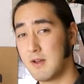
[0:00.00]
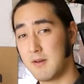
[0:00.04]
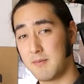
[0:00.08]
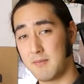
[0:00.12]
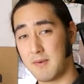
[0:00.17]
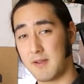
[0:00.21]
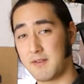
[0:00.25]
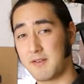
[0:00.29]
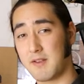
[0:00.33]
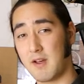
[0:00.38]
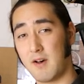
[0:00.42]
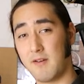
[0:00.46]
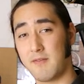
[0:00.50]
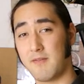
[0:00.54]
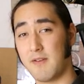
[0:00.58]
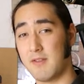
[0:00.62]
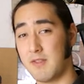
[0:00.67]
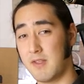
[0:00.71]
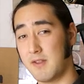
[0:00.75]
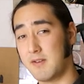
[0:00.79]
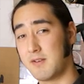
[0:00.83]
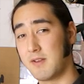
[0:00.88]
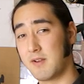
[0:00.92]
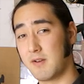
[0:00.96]
myself and
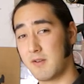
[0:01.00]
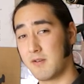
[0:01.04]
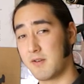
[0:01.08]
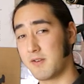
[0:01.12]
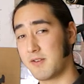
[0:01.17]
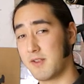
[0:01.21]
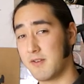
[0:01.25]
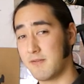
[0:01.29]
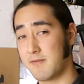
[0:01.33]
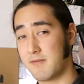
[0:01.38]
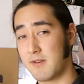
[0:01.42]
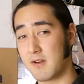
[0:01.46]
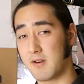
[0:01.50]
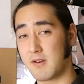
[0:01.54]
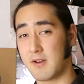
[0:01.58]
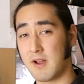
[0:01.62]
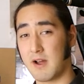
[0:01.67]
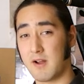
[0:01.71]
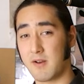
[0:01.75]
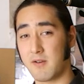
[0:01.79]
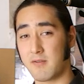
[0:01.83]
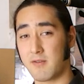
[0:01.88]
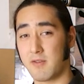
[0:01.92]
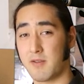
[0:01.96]
the dealers have figured
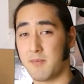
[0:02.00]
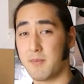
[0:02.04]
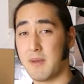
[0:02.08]
out over the